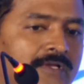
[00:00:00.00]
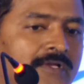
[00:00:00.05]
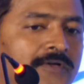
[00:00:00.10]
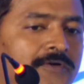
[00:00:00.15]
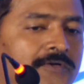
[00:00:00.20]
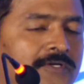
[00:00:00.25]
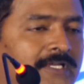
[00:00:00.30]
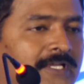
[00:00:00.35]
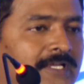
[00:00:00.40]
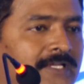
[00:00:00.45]

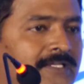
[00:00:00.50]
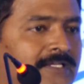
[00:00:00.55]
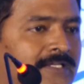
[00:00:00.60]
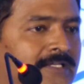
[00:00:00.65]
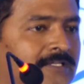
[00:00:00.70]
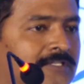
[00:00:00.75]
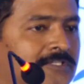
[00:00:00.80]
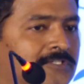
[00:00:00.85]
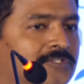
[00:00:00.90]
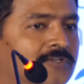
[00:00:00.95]
Okay.
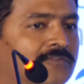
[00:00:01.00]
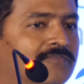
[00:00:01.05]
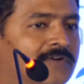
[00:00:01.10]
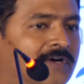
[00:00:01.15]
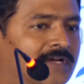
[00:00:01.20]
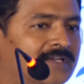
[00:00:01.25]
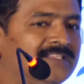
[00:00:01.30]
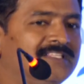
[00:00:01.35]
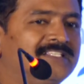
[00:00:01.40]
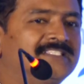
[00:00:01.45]
So
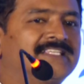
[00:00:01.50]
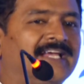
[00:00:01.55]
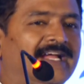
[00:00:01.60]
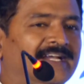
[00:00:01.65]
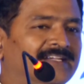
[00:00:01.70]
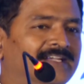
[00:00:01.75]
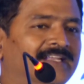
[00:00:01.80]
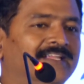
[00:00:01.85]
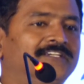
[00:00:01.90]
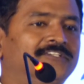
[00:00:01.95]
for the
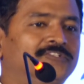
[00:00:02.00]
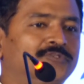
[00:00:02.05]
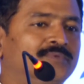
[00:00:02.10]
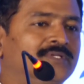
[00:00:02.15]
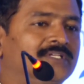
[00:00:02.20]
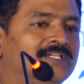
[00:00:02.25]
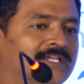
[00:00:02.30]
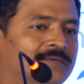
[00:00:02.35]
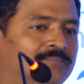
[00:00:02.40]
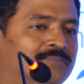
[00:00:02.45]
satellite to be
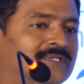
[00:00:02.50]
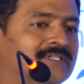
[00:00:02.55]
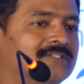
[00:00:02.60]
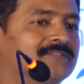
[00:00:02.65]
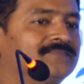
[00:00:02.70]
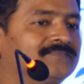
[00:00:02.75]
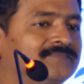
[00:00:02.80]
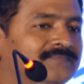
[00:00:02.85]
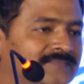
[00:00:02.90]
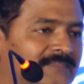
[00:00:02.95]
kept
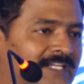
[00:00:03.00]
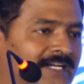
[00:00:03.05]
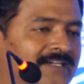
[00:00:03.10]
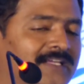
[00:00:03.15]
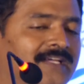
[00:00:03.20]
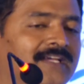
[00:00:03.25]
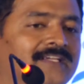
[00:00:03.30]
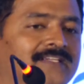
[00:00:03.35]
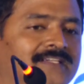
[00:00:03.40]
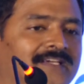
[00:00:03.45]
at a
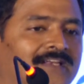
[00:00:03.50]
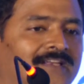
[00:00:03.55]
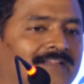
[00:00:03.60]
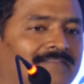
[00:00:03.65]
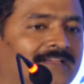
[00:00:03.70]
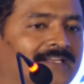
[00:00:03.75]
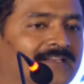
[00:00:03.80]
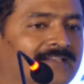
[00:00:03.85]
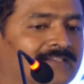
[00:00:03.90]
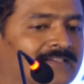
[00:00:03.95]
higher
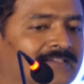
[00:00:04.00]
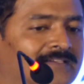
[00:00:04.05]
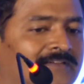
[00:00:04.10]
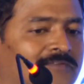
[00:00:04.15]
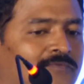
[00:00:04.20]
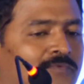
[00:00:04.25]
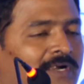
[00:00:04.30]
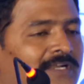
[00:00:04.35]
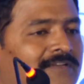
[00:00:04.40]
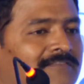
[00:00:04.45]
level,
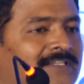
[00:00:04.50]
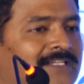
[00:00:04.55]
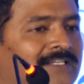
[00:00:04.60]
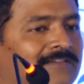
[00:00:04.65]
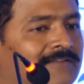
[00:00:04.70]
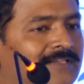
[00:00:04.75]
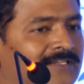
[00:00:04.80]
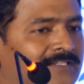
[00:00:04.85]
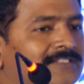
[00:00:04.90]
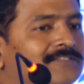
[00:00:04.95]
what we
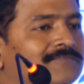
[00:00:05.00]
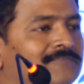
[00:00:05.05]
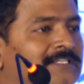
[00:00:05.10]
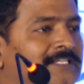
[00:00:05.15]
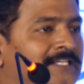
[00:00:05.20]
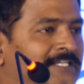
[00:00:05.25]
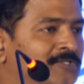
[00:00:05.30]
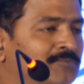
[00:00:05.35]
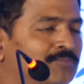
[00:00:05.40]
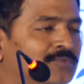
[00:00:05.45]
require is we
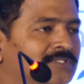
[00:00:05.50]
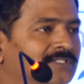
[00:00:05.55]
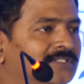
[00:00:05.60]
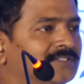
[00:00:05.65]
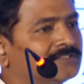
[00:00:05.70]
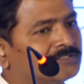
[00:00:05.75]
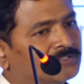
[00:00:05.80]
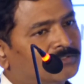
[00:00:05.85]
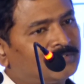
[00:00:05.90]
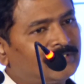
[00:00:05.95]
need to put,
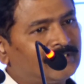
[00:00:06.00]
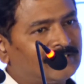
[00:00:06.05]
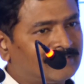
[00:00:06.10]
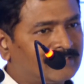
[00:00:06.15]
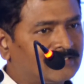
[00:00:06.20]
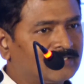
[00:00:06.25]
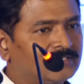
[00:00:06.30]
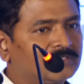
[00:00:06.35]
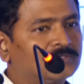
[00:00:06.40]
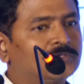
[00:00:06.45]
so it
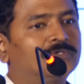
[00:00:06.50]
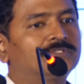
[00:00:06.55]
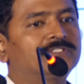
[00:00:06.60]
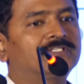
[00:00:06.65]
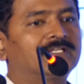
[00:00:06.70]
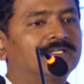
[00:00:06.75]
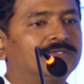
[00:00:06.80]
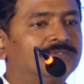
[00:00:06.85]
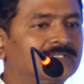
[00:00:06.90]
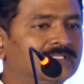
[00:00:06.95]
goes
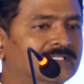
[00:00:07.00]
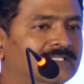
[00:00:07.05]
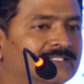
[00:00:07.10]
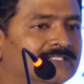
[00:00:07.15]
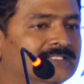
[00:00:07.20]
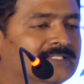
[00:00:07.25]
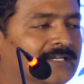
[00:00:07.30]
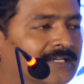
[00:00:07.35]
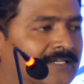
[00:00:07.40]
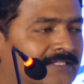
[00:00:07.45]
around
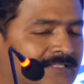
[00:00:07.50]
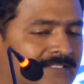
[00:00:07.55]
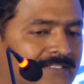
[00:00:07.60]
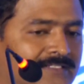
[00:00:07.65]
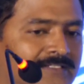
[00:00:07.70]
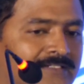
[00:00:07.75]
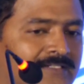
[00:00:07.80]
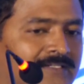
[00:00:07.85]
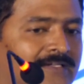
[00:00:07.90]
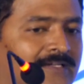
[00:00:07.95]
the earth,
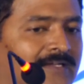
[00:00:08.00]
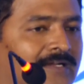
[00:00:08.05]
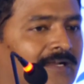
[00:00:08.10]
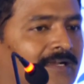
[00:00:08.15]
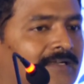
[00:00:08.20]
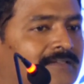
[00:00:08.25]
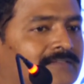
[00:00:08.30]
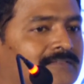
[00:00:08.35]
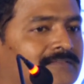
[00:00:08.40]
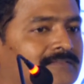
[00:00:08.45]

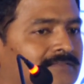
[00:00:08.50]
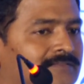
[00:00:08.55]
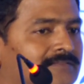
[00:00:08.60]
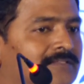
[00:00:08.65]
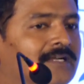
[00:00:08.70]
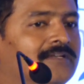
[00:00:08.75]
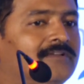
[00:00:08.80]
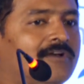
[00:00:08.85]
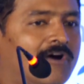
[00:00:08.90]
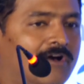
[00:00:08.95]
and
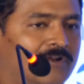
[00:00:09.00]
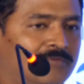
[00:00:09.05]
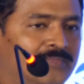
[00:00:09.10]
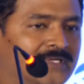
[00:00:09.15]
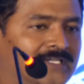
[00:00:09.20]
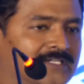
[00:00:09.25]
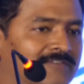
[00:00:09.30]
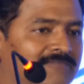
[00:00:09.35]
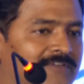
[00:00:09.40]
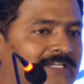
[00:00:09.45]
that orbit,
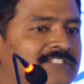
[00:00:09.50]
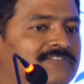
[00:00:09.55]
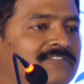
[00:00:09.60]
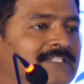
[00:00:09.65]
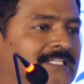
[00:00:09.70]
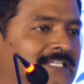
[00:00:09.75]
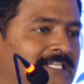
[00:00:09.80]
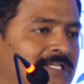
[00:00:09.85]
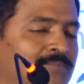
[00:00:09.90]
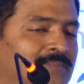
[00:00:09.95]
once we
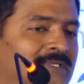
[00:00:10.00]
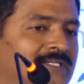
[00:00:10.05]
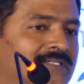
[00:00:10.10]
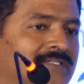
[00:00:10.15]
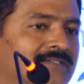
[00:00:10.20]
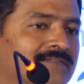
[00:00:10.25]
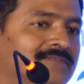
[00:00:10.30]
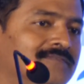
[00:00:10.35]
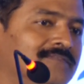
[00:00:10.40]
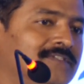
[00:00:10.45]
keep it,
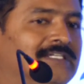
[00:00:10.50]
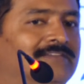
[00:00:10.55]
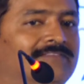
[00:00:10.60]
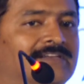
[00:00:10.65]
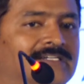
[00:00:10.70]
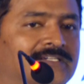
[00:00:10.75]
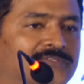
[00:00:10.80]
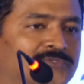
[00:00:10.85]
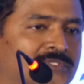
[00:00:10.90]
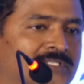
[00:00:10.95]
it will
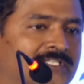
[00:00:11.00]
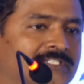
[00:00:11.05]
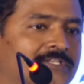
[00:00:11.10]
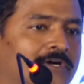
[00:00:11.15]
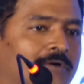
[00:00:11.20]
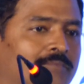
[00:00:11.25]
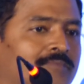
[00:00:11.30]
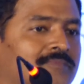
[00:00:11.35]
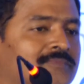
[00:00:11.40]
do the job.